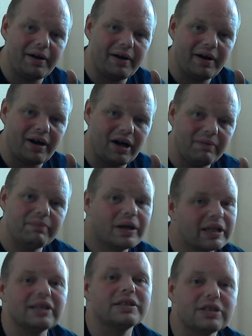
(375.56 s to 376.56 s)
I'm ready
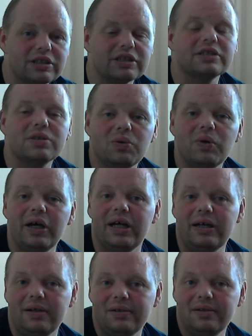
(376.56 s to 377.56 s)
to just quit.
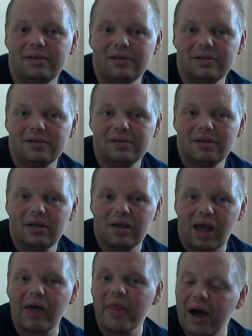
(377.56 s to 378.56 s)

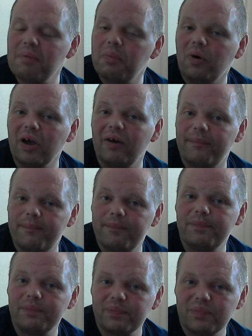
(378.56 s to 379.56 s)
At that point, I
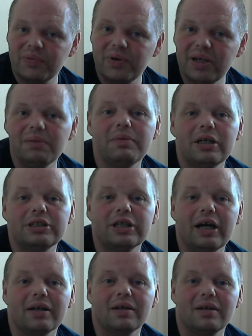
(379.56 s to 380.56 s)
pretty much
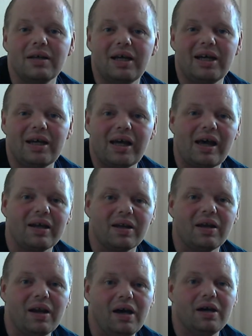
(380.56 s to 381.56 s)
had
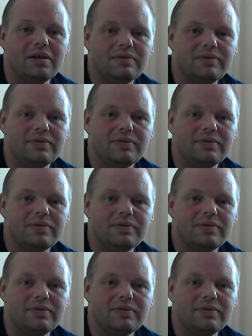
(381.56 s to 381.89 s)
enough.